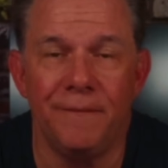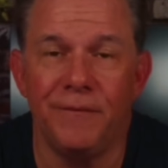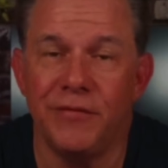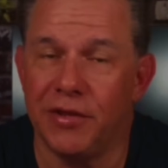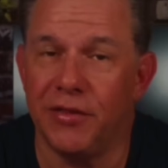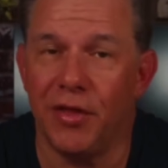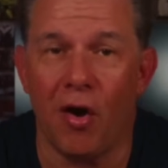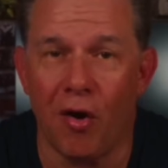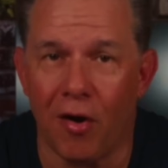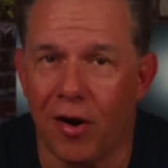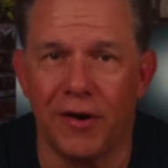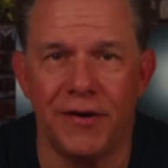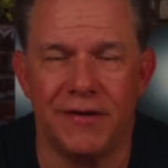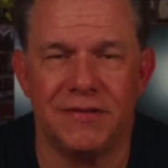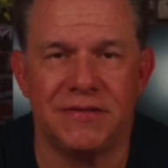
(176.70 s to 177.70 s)
to the
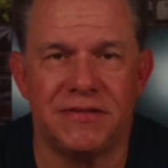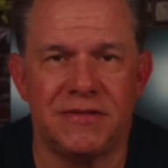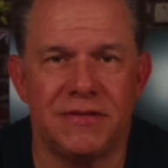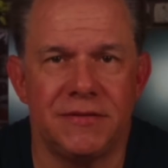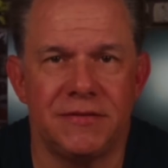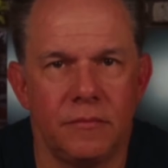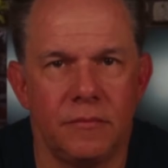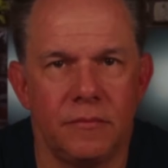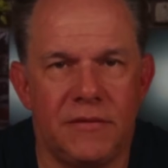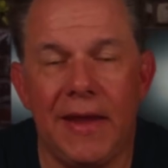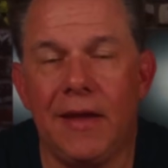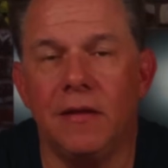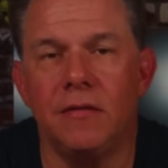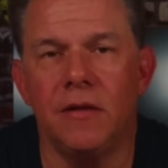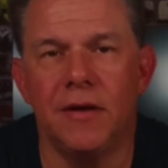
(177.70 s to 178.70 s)
hardest. Take
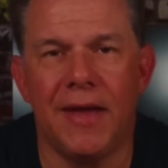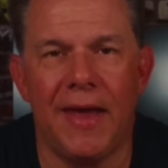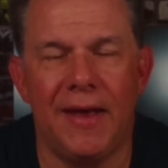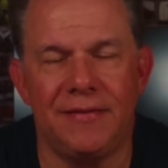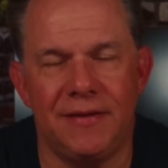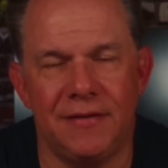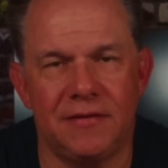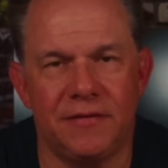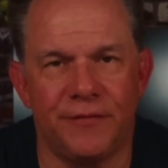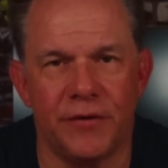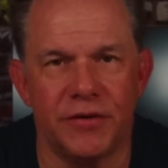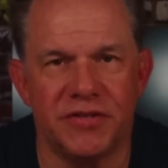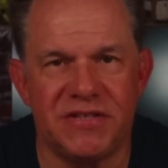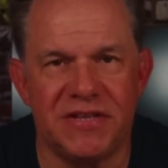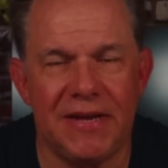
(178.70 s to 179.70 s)
a look at this
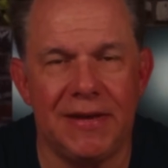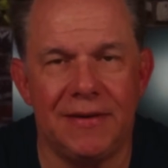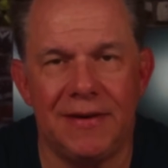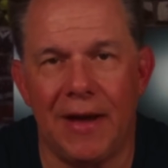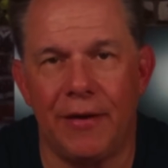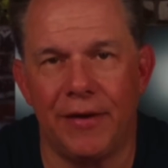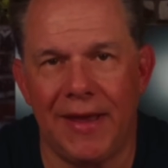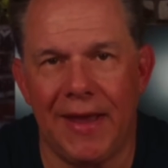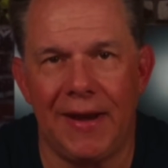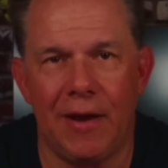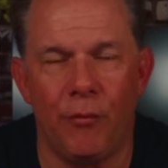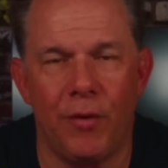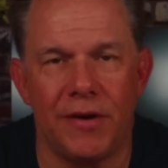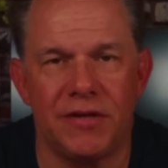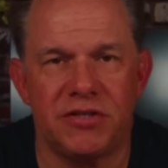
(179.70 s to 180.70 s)
first scene. Now, again, I
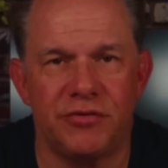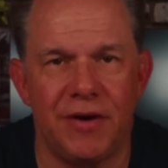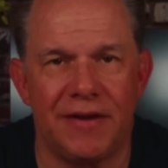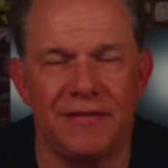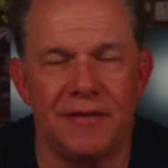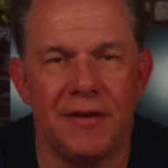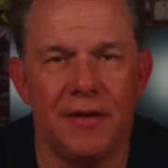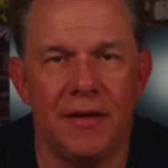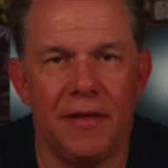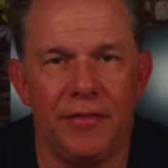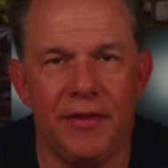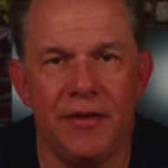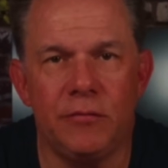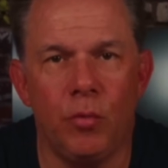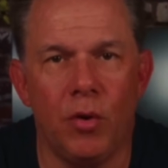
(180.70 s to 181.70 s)
want to stress,
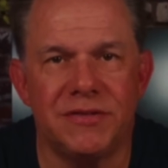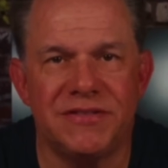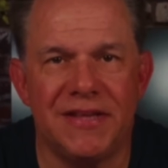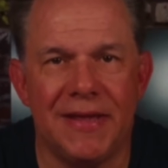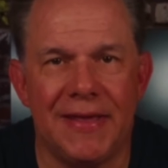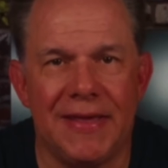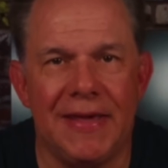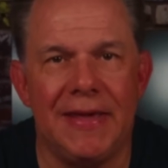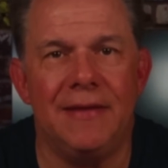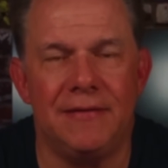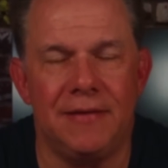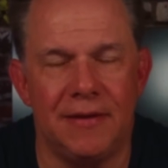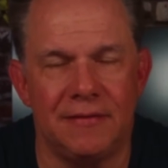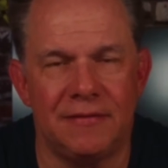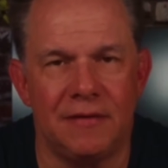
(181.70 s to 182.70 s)
this was the
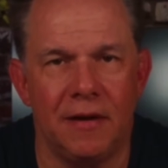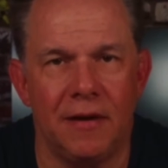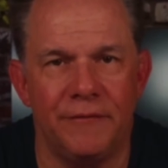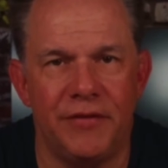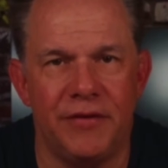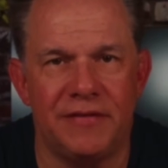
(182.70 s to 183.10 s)
easiest of the